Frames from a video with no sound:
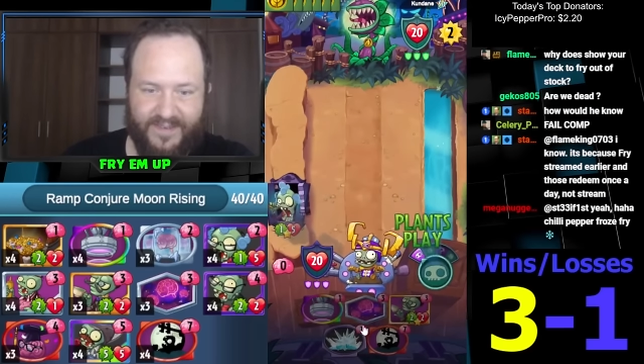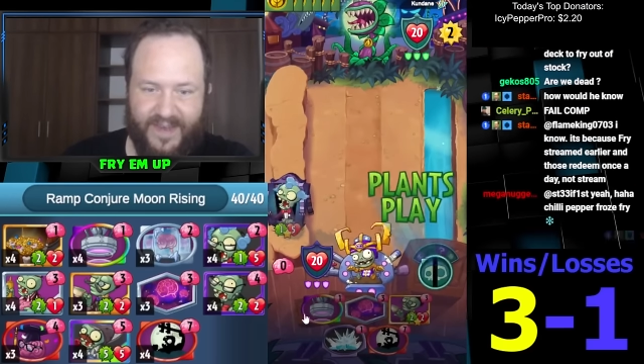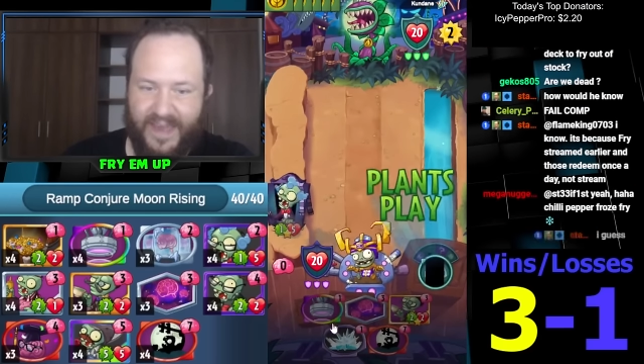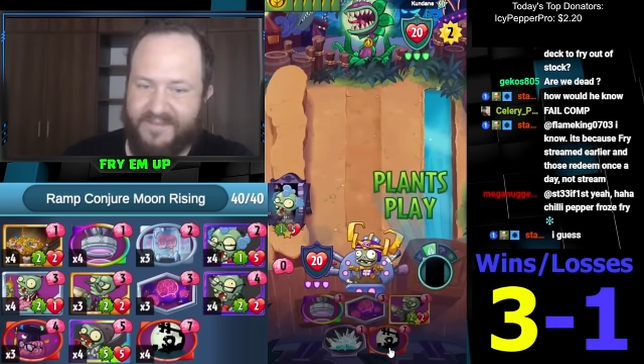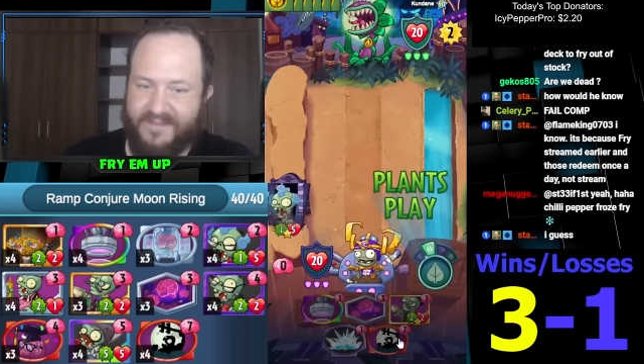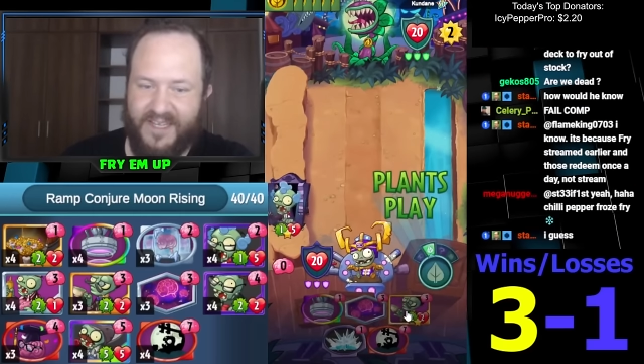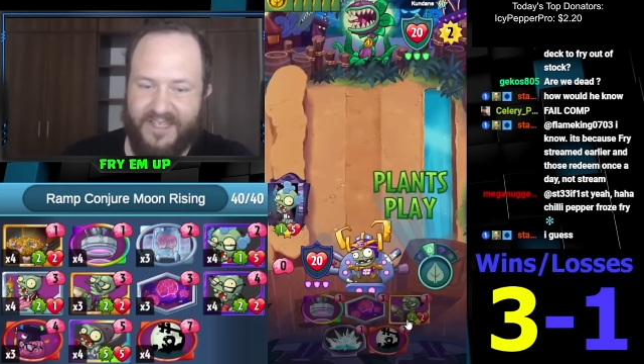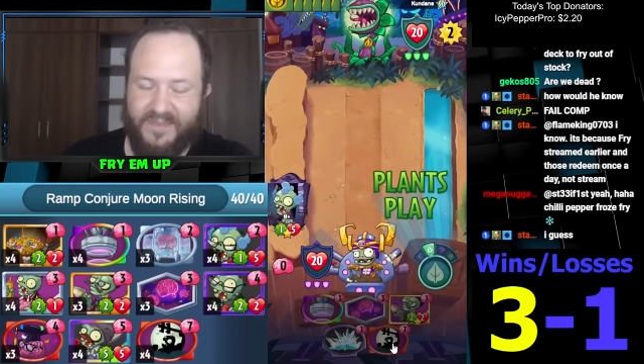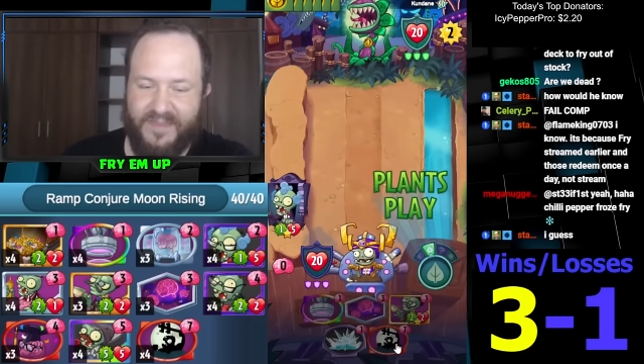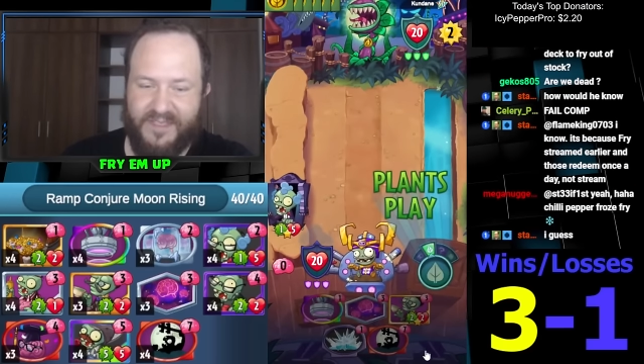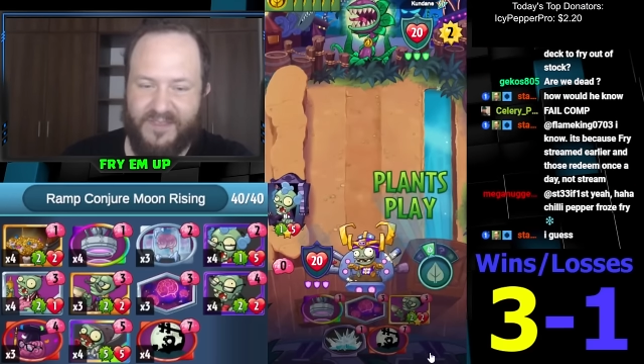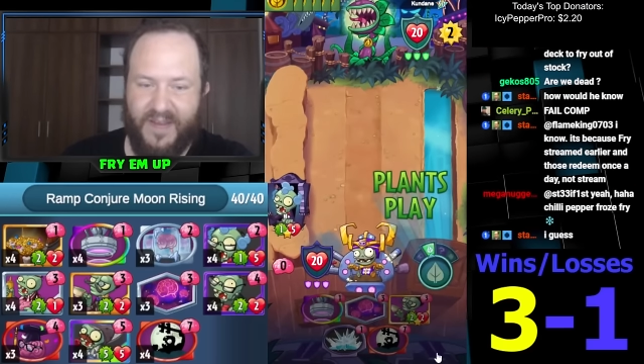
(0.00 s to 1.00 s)
We have
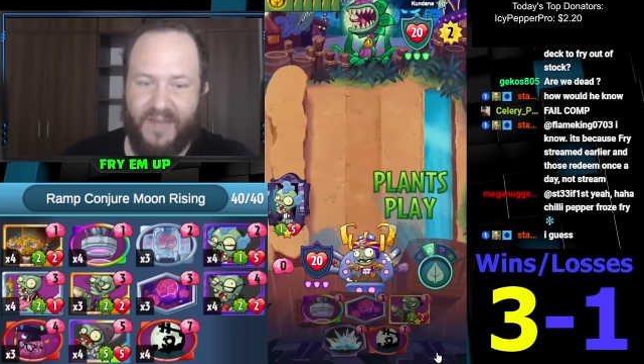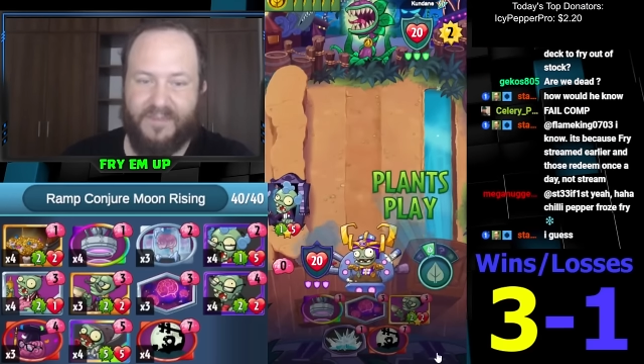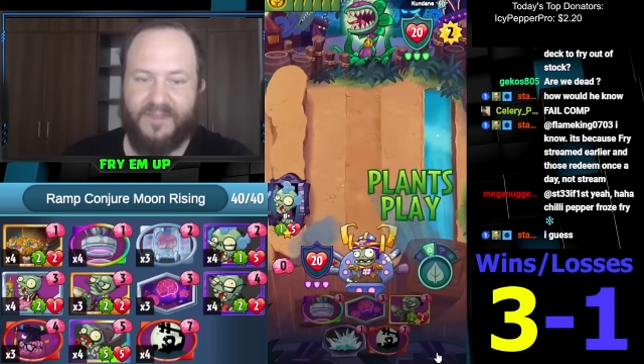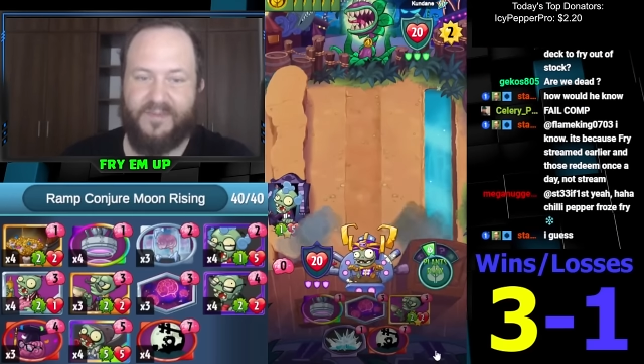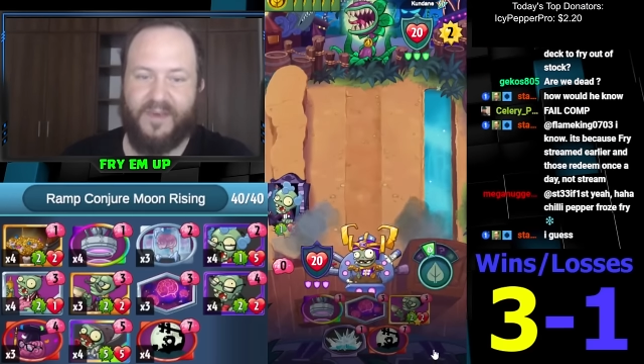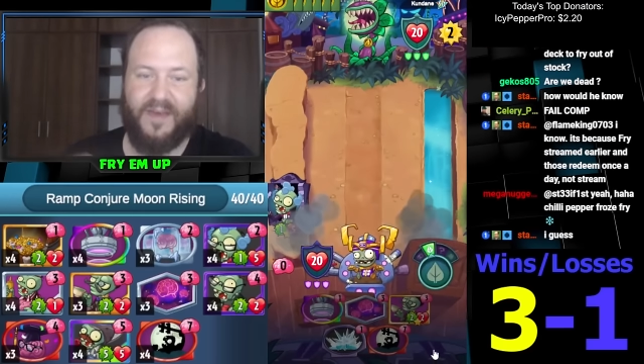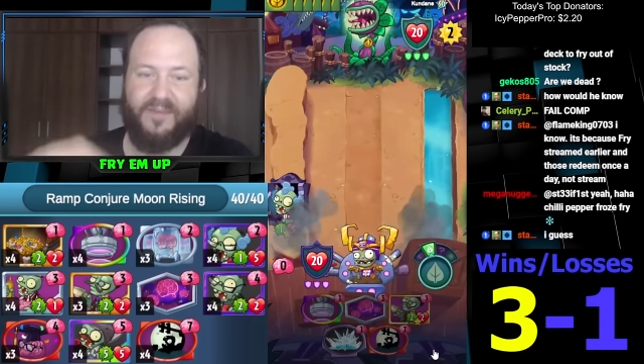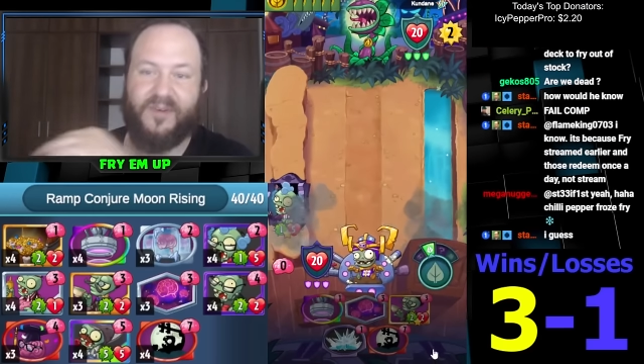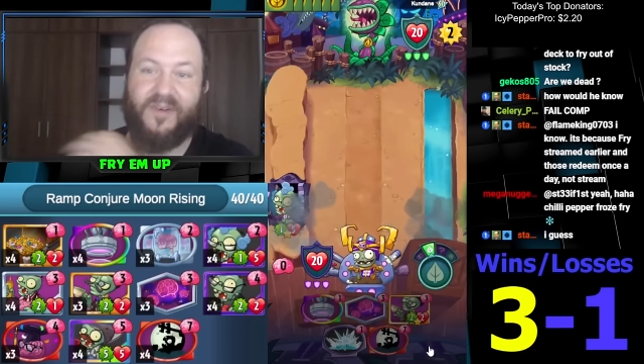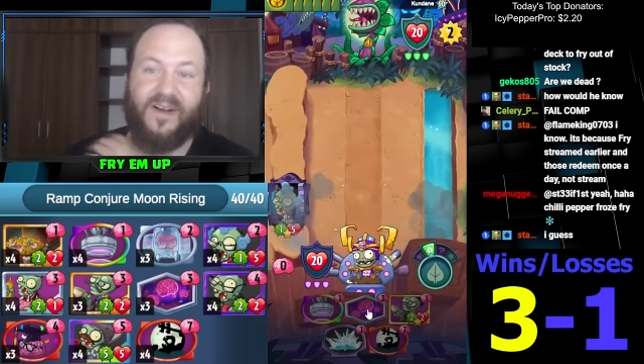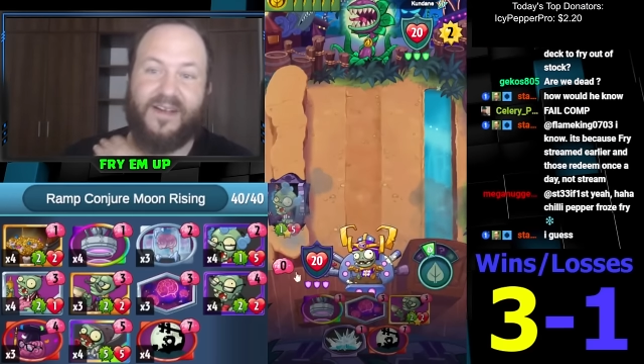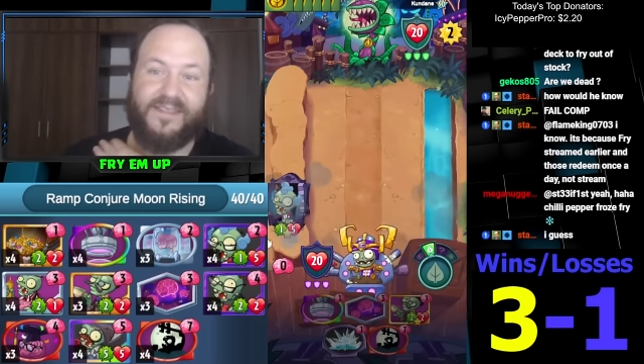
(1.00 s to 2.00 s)
Gentleman's Ramp into Bad
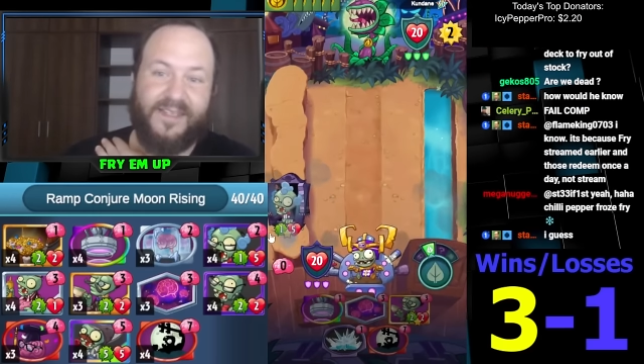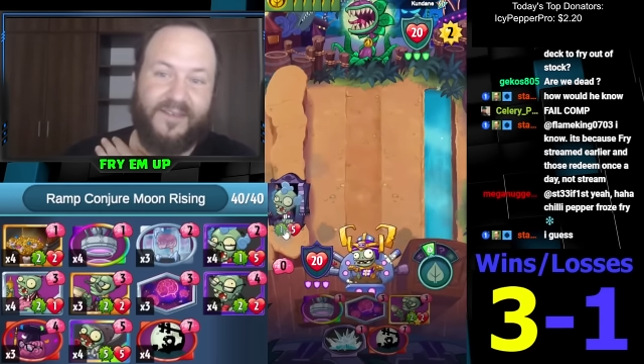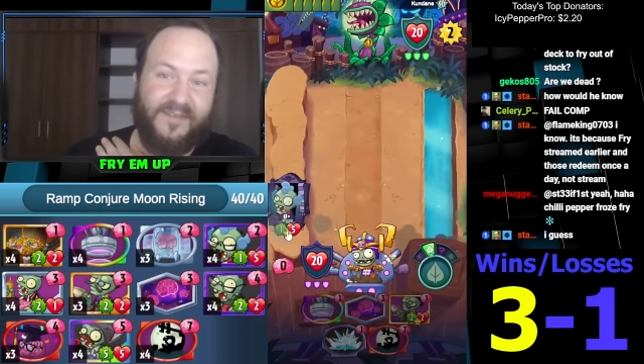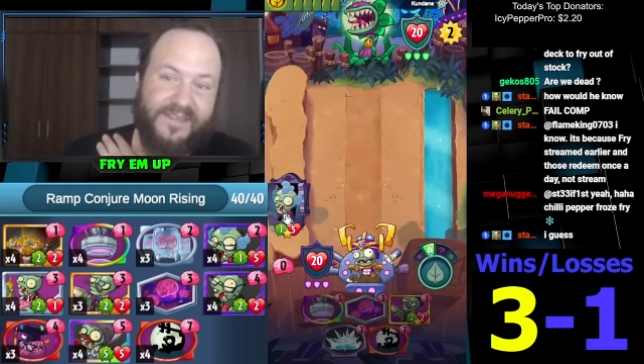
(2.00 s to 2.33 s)
Moon Rising.